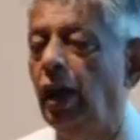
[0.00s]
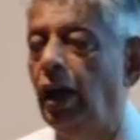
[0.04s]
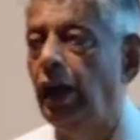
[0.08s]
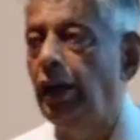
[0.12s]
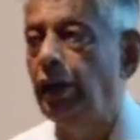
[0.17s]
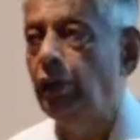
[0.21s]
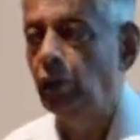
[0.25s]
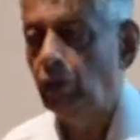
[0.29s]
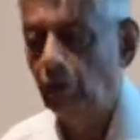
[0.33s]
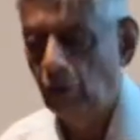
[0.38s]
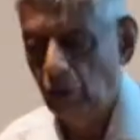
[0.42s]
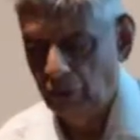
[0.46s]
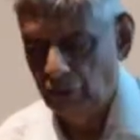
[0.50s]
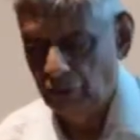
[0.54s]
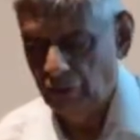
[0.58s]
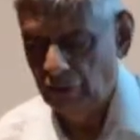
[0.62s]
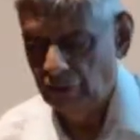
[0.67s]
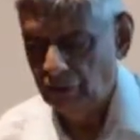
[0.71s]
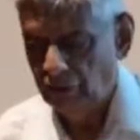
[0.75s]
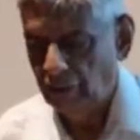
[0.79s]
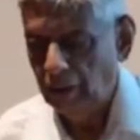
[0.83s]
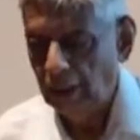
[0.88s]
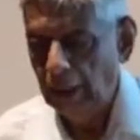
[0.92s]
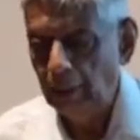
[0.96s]
I do not
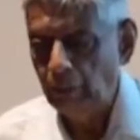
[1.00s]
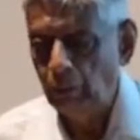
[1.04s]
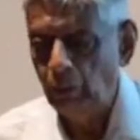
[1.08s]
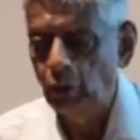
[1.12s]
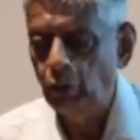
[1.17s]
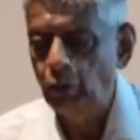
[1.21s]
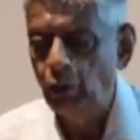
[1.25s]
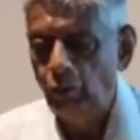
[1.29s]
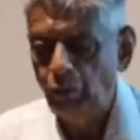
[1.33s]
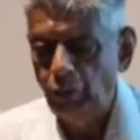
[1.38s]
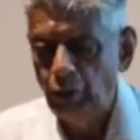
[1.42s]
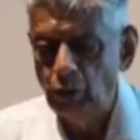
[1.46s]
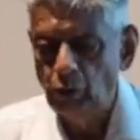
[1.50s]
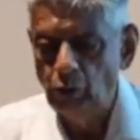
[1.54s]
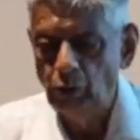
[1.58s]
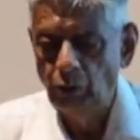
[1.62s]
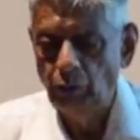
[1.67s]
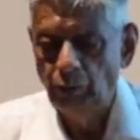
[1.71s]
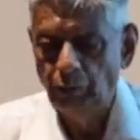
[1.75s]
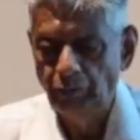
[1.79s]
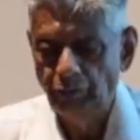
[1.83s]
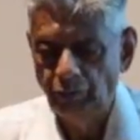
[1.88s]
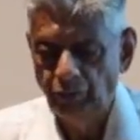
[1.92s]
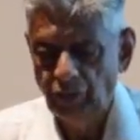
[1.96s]
subscribe to the view
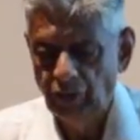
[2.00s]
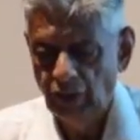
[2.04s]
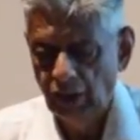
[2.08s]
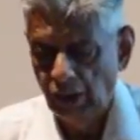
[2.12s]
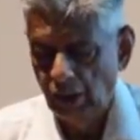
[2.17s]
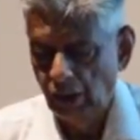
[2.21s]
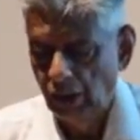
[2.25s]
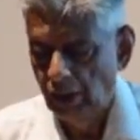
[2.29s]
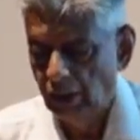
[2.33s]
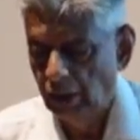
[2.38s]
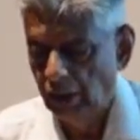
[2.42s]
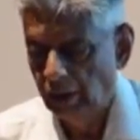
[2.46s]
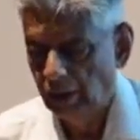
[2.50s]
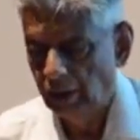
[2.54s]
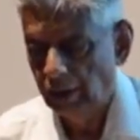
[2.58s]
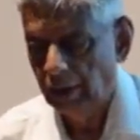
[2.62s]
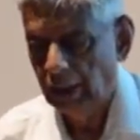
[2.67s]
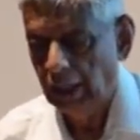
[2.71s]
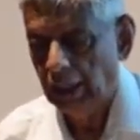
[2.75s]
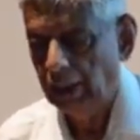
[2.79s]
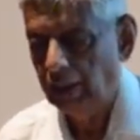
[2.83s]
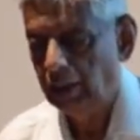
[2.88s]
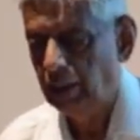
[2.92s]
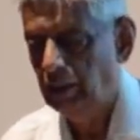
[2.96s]

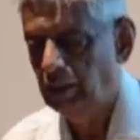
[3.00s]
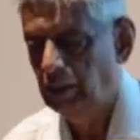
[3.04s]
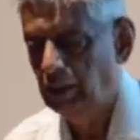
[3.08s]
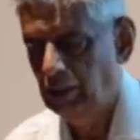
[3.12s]
that